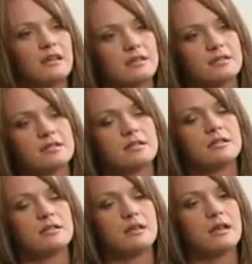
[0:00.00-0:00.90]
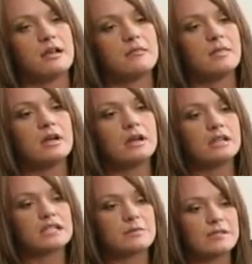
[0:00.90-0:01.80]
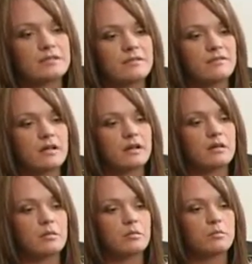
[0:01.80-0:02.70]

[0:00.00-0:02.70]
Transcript: is a specific